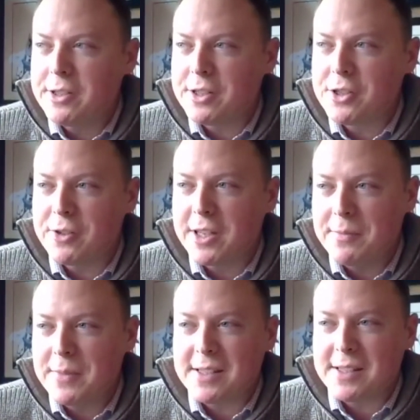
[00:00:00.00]
it's a tricky
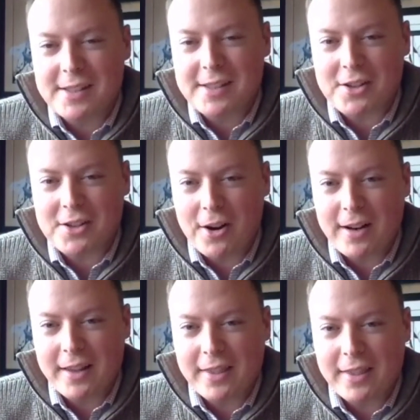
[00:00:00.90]
business. It's
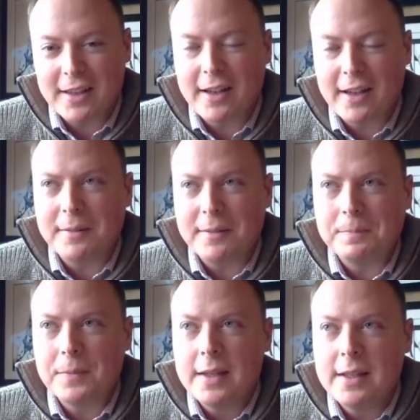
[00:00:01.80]
hard. I think,
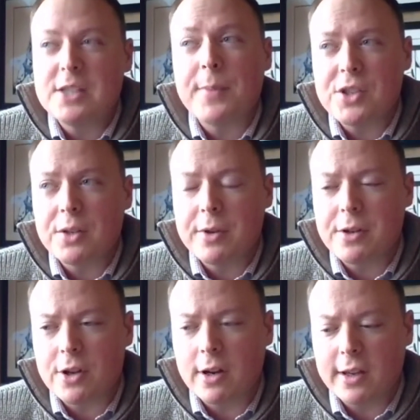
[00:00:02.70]
especially when
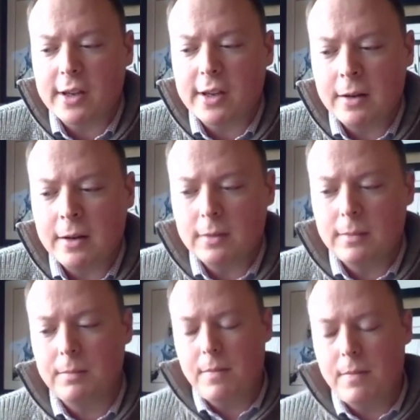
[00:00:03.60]
you're talking
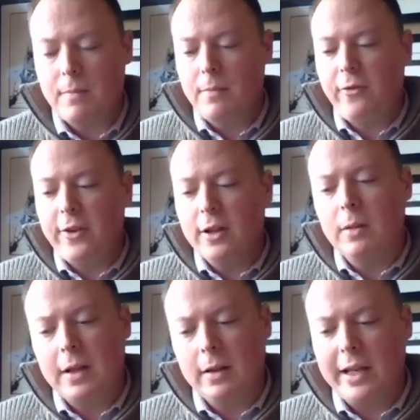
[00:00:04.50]
about field
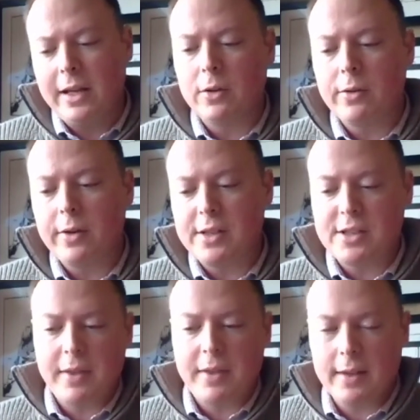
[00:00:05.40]
building or doing
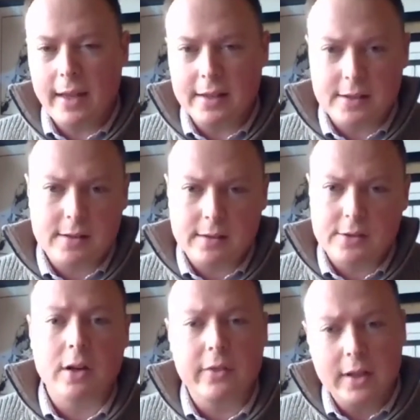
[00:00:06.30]
something that's
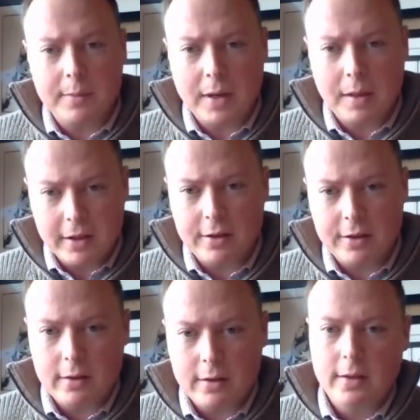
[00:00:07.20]
serving a public
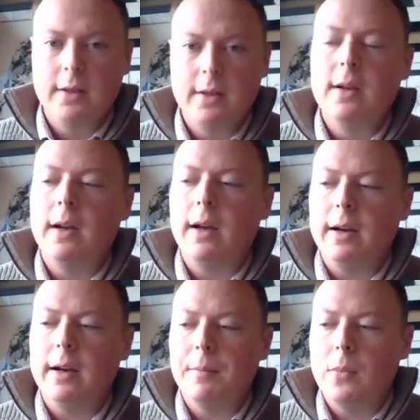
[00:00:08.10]
good.
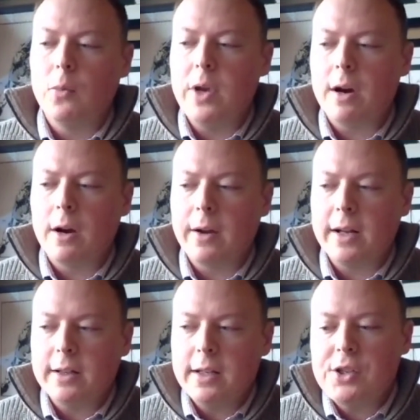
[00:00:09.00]
We are an
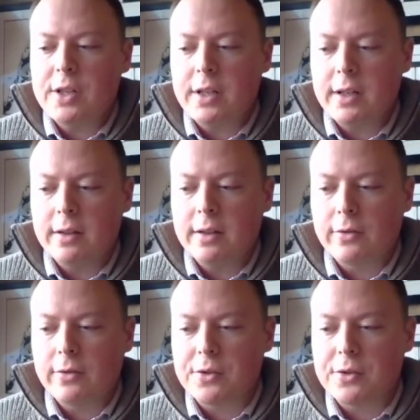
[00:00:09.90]
initiative,
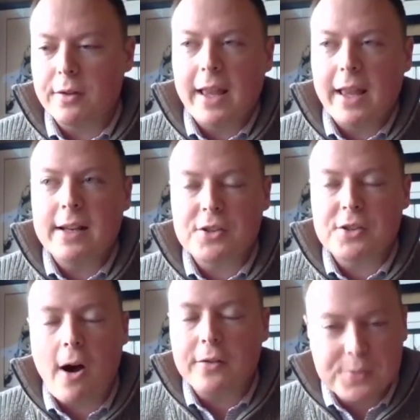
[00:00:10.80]
sort of the latest
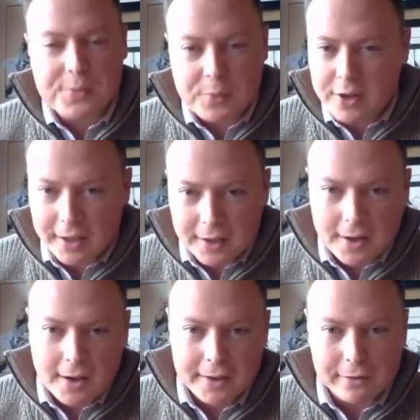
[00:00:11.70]
offspring
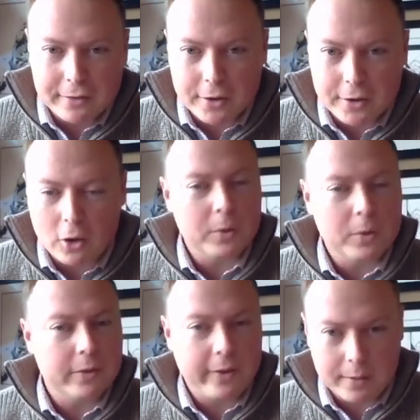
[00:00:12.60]
of the Global
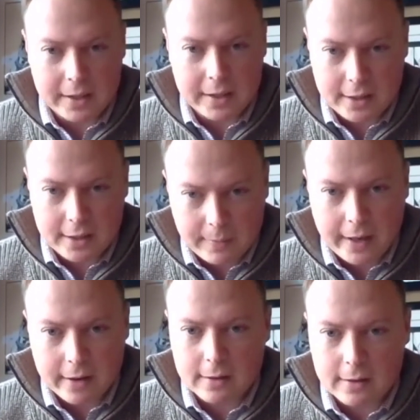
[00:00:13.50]
Development
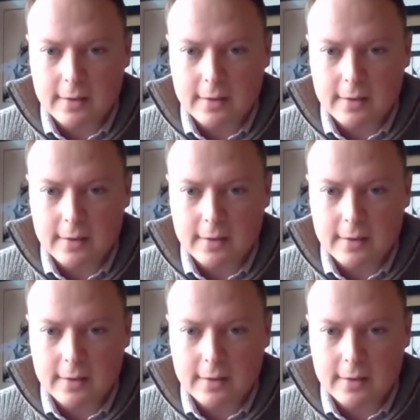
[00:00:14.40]
Incubator,